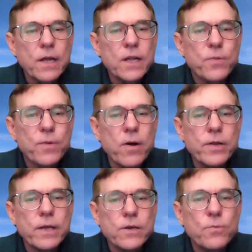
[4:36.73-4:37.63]
is
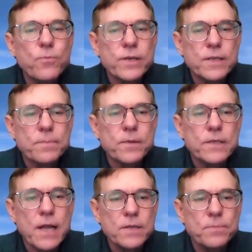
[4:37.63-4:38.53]
promoting a new principles
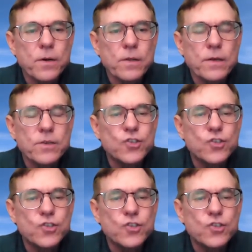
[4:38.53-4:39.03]
textbook that